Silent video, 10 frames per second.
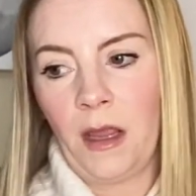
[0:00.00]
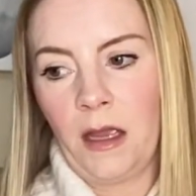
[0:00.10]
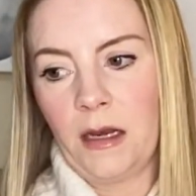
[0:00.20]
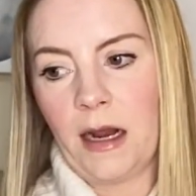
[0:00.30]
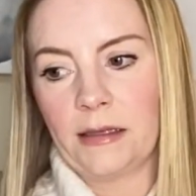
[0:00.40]

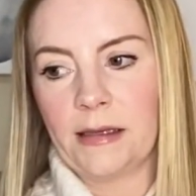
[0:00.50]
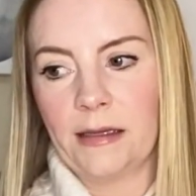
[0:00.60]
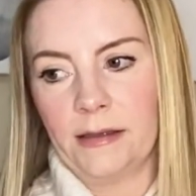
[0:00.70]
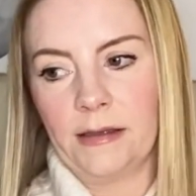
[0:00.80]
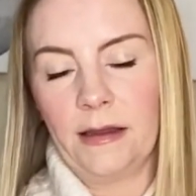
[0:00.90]
not
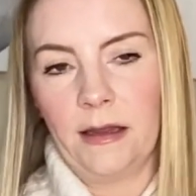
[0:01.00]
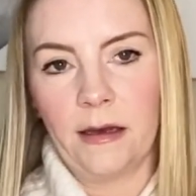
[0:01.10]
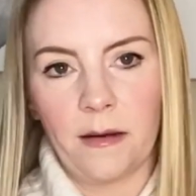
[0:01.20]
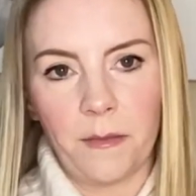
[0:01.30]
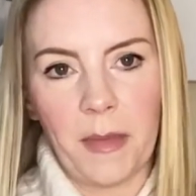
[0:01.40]
since
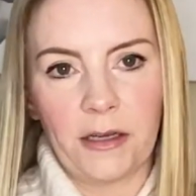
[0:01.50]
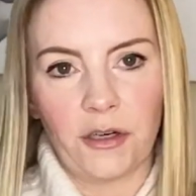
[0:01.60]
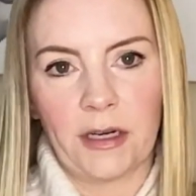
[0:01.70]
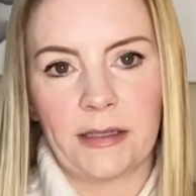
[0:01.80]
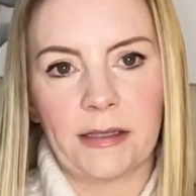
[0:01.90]
the
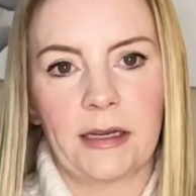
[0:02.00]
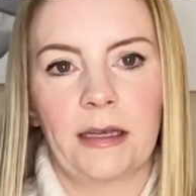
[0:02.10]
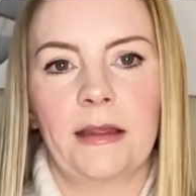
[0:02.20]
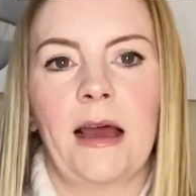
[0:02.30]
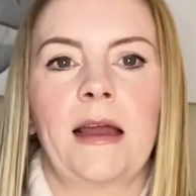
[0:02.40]
major
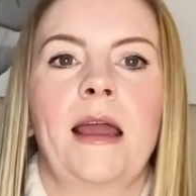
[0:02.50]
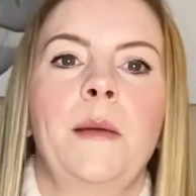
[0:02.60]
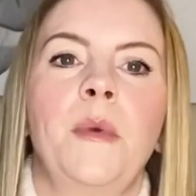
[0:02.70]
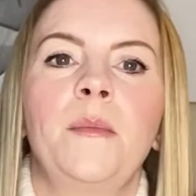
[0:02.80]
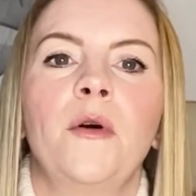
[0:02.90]
incident that
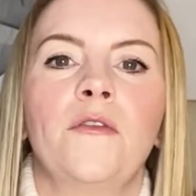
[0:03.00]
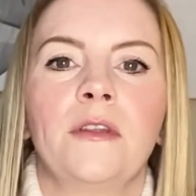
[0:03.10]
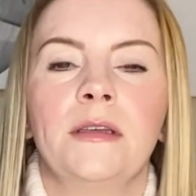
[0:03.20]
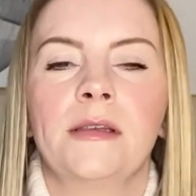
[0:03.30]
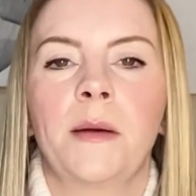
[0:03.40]
came up over
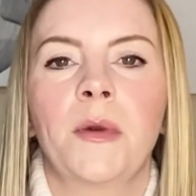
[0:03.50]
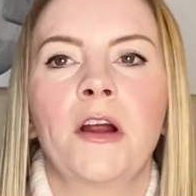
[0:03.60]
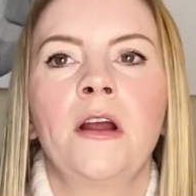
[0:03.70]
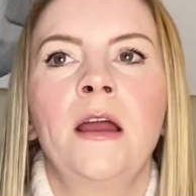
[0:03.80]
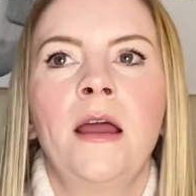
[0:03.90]
the
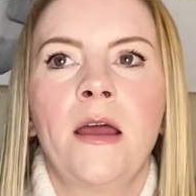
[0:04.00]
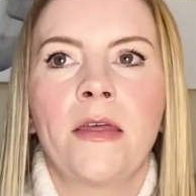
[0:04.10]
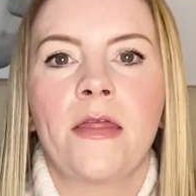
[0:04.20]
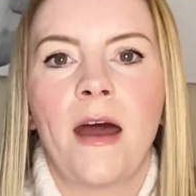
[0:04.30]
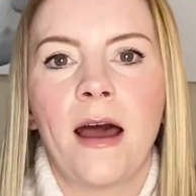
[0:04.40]
summer,
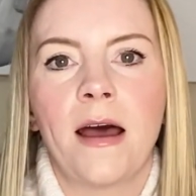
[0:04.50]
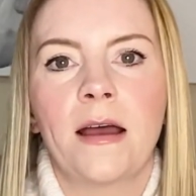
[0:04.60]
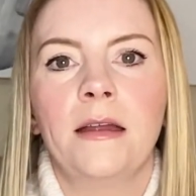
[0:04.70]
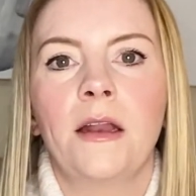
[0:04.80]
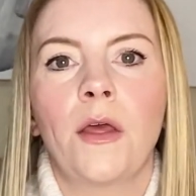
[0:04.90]

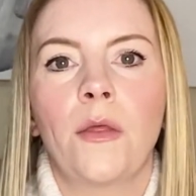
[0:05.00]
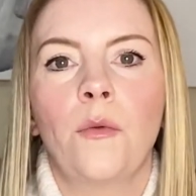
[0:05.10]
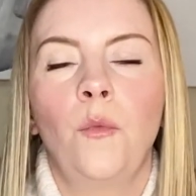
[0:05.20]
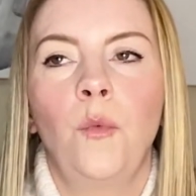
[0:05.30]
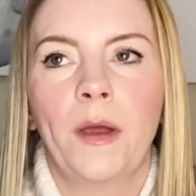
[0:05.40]
that
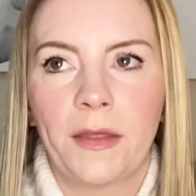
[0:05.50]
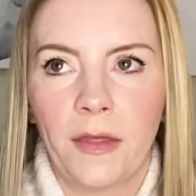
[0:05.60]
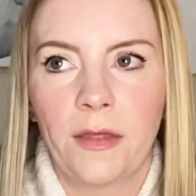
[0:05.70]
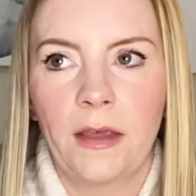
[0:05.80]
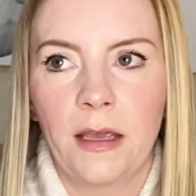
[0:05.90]

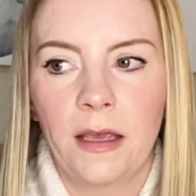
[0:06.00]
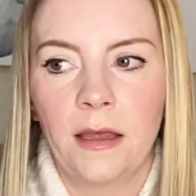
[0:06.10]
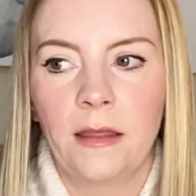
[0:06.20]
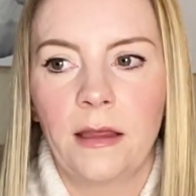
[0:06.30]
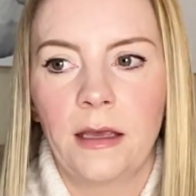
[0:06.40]
with
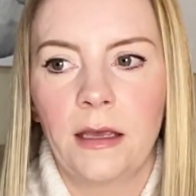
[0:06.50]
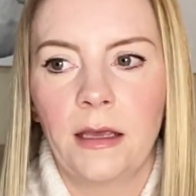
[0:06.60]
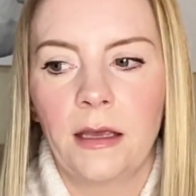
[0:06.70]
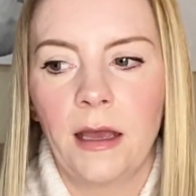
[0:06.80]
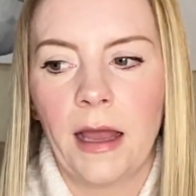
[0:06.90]

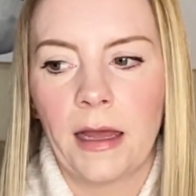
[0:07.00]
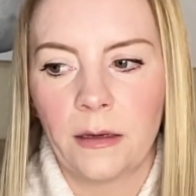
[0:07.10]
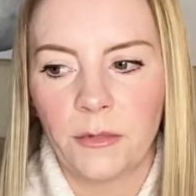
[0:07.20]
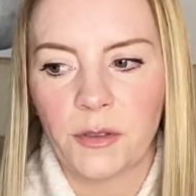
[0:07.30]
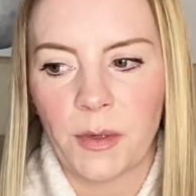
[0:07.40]
the
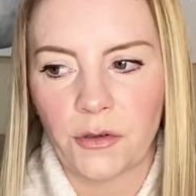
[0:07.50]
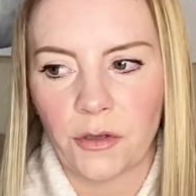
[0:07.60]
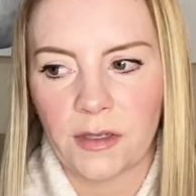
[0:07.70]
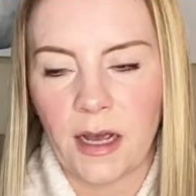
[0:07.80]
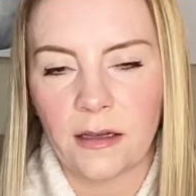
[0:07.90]
animal
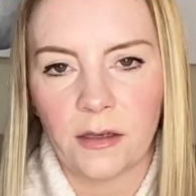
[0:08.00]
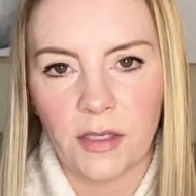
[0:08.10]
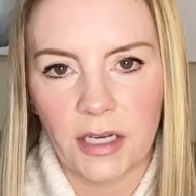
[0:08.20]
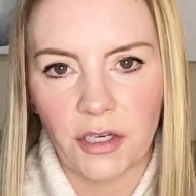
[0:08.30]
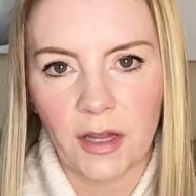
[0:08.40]
specialist
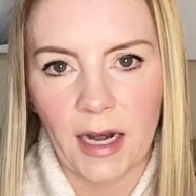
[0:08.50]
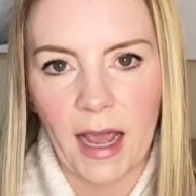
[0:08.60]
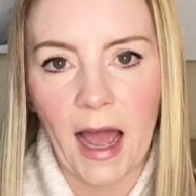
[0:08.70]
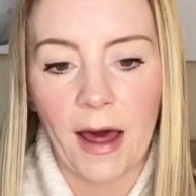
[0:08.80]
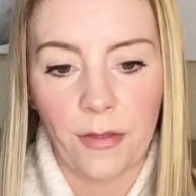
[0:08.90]
consultation that I
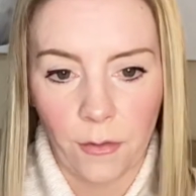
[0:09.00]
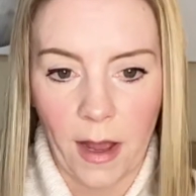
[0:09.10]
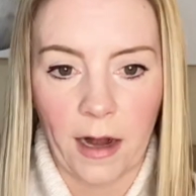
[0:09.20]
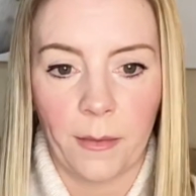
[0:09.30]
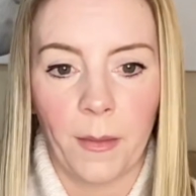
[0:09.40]
had through
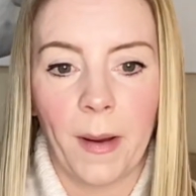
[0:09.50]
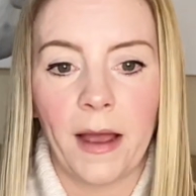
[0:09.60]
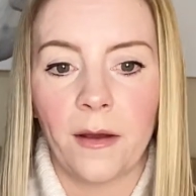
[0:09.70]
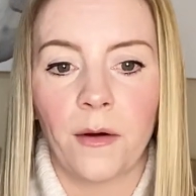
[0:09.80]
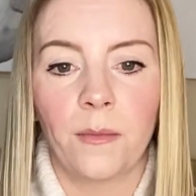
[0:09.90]

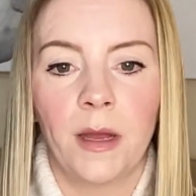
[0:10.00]
AnimalBiome,